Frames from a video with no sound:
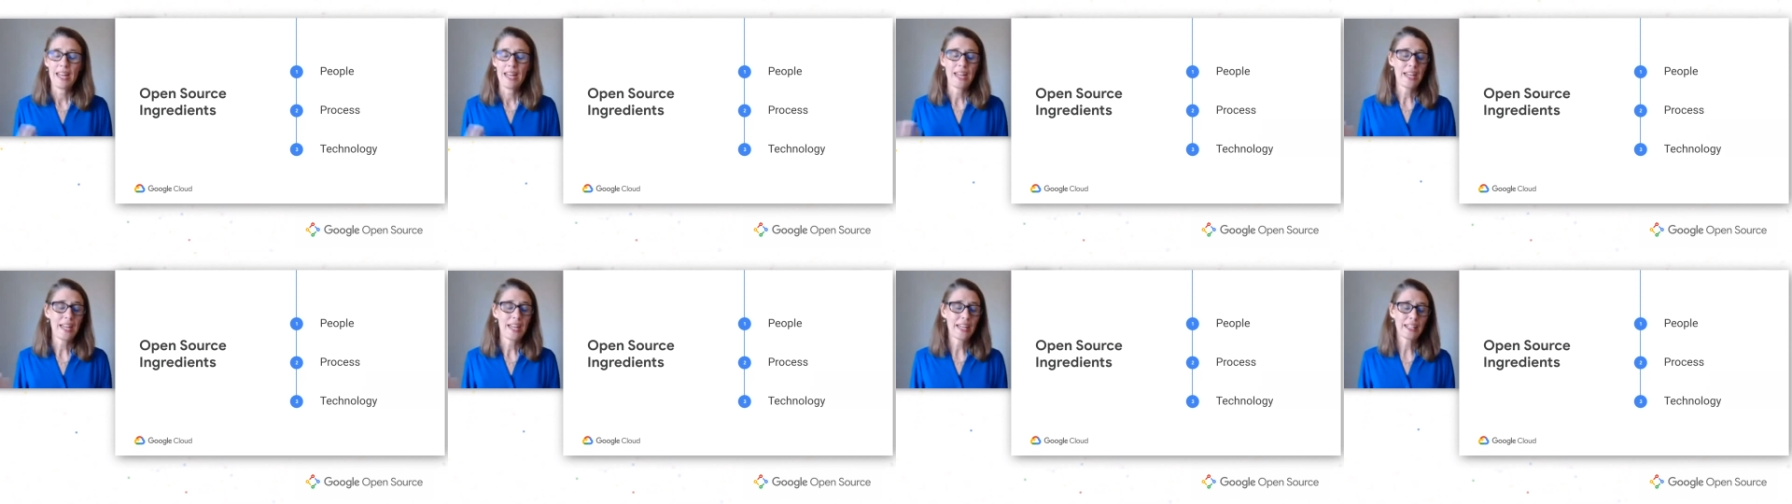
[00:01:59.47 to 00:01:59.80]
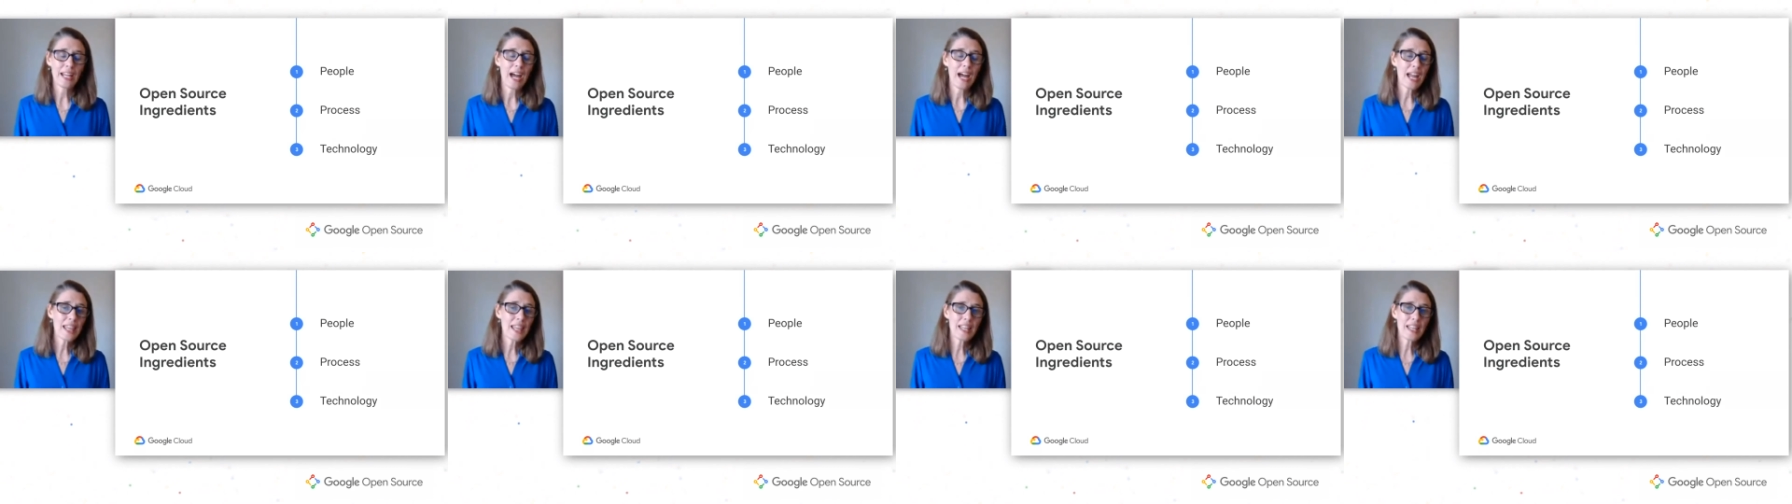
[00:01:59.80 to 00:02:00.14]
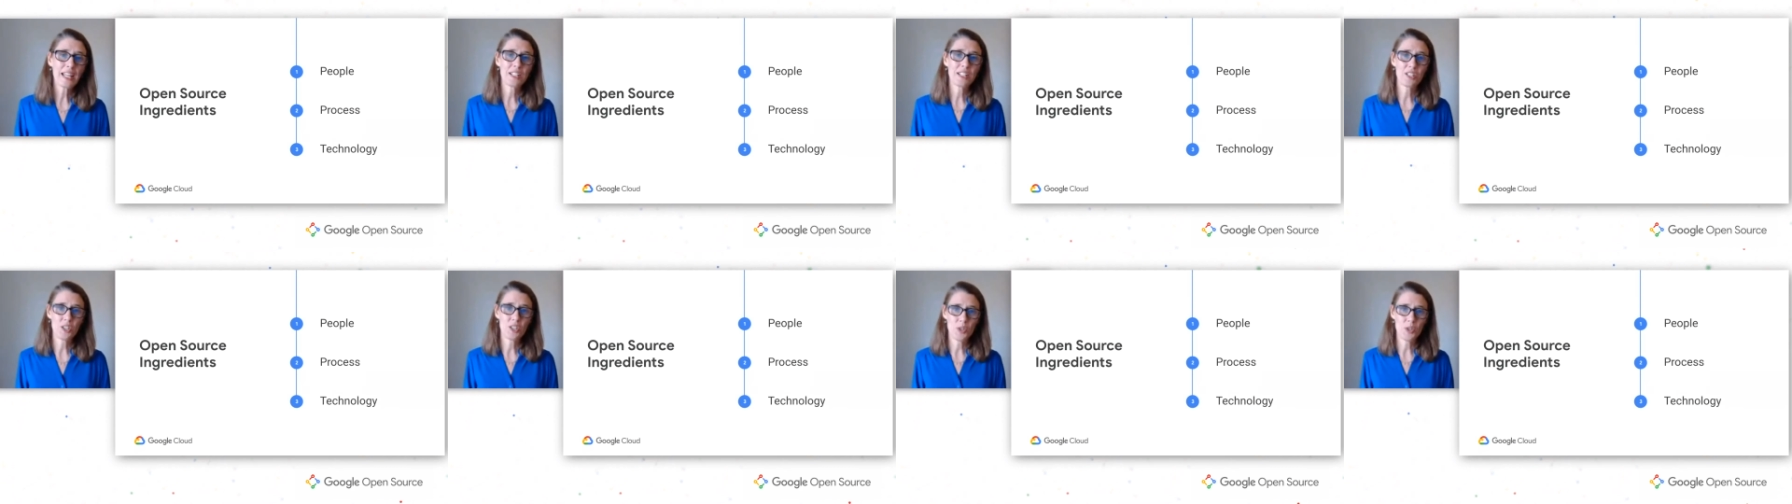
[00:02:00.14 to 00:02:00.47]
And I
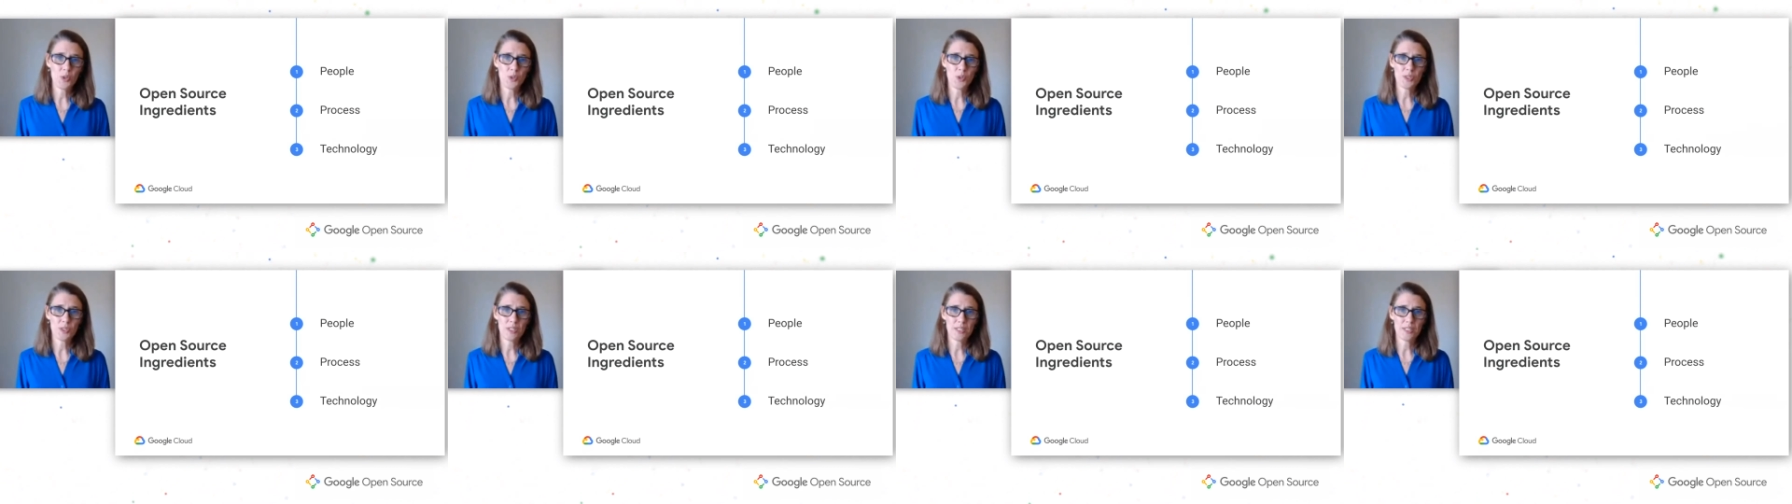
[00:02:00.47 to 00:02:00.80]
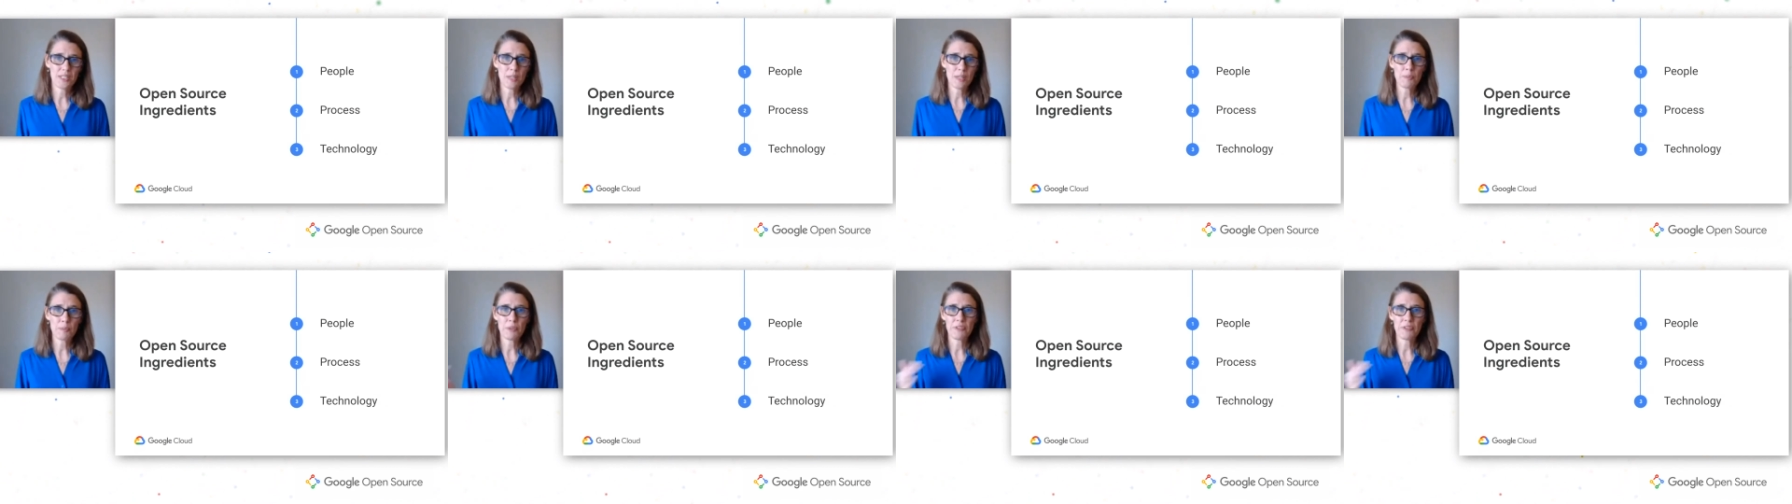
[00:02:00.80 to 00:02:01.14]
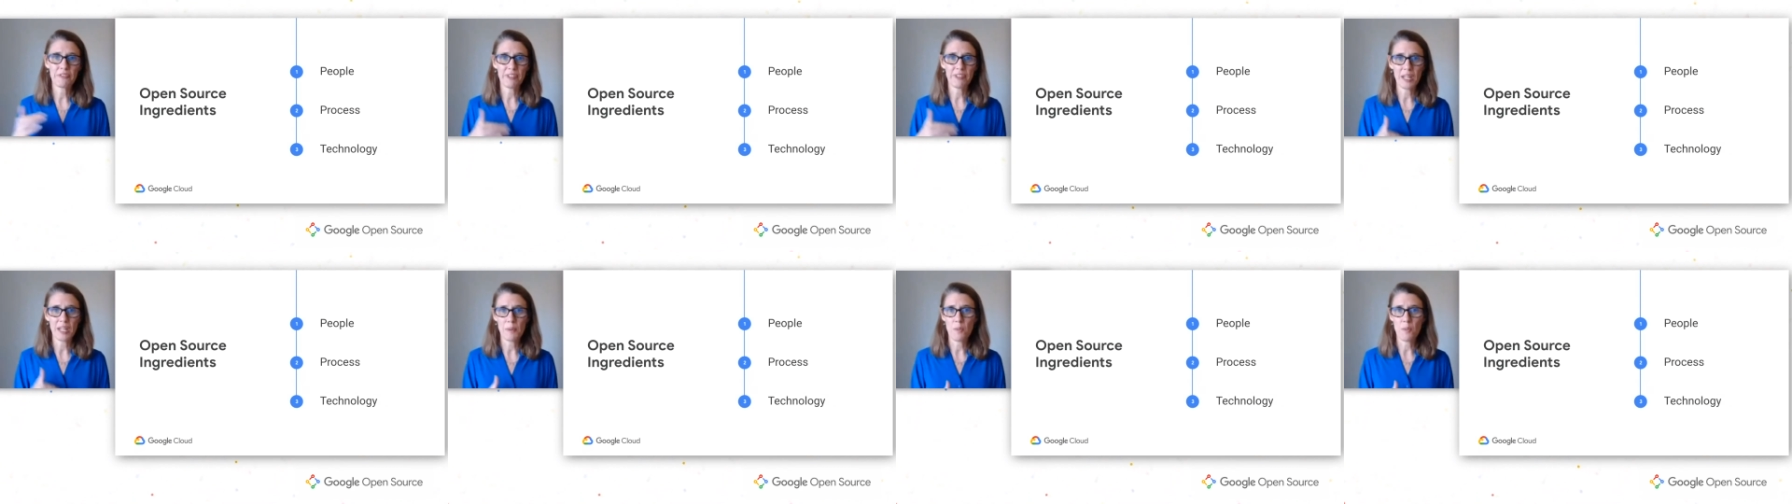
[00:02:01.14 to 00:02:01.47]
like to use the simple
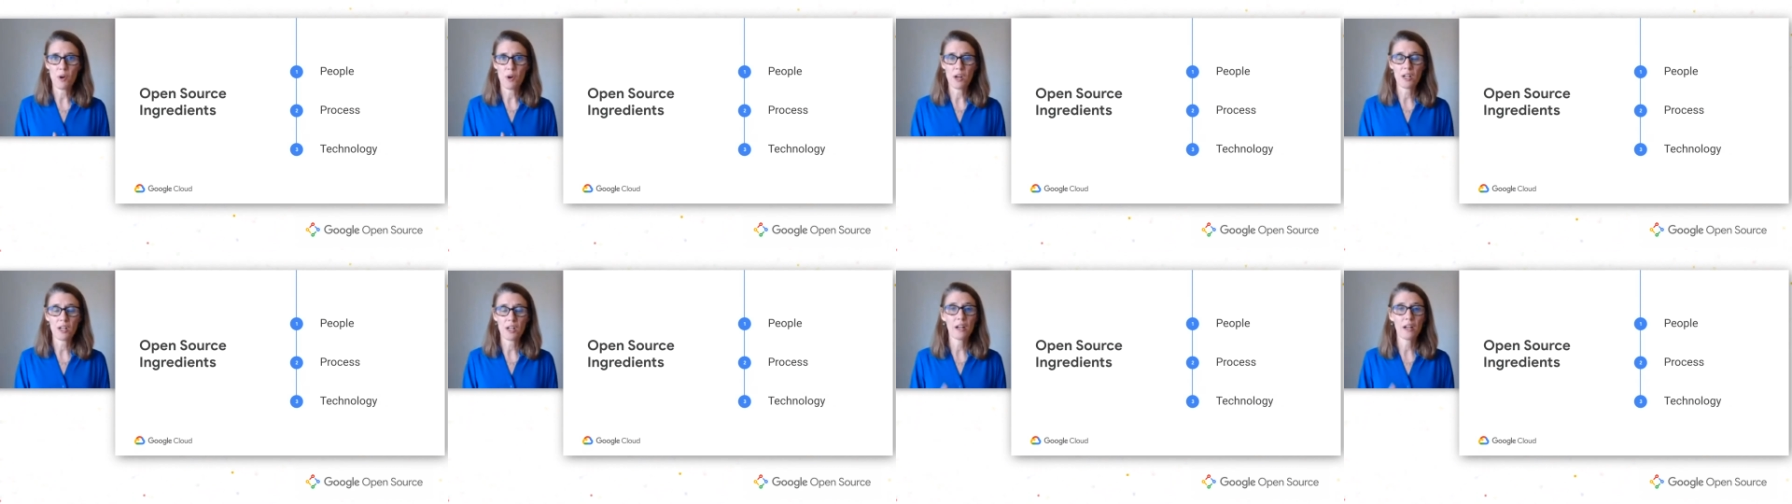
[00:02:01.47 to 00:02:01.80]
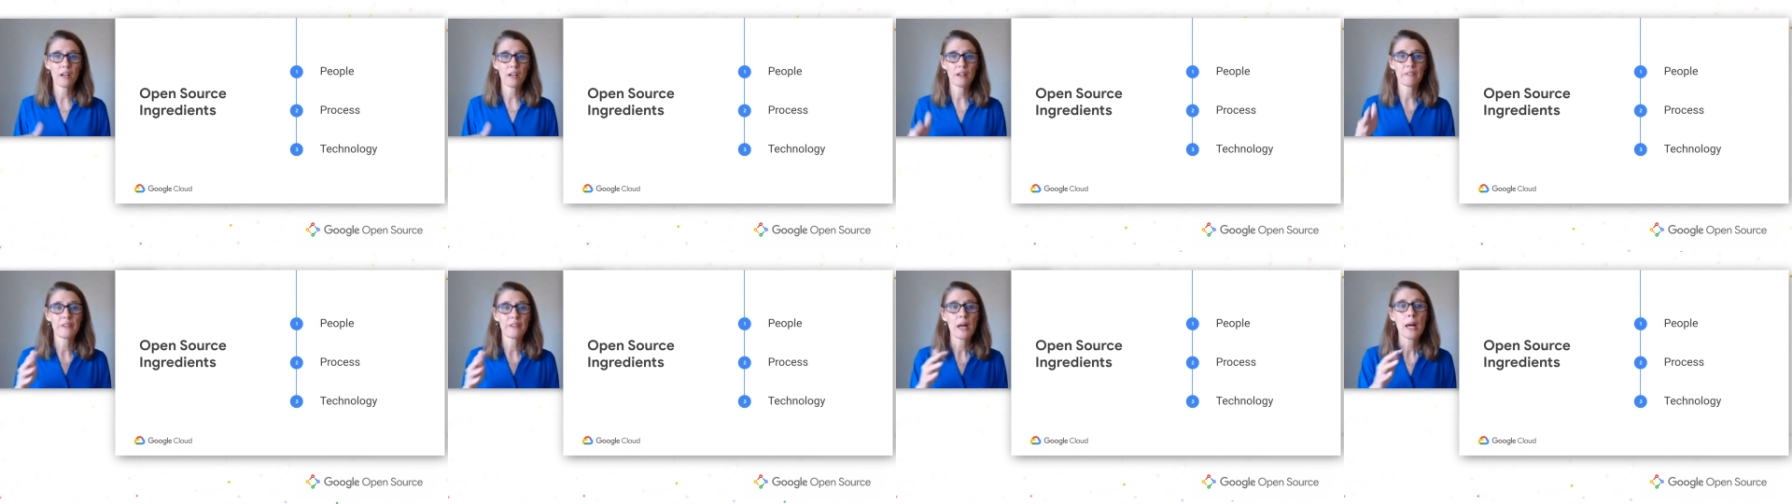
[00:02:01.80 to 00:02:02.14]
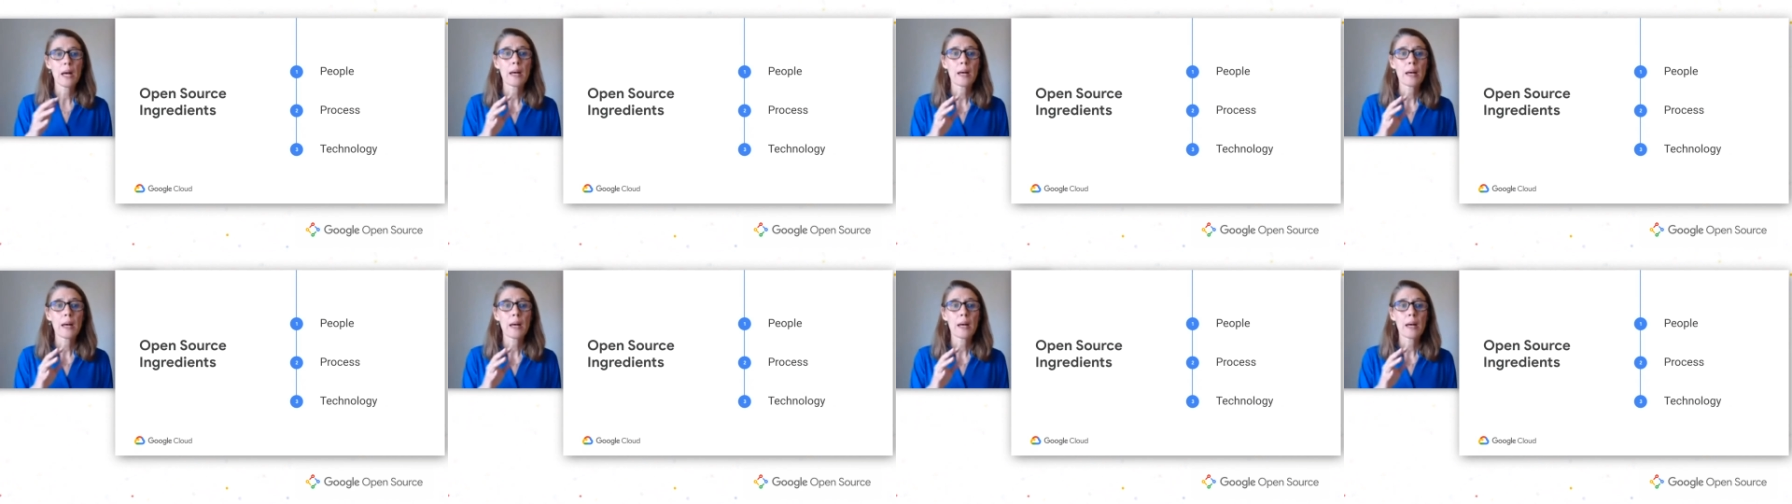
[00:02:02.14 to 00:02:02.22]
framework of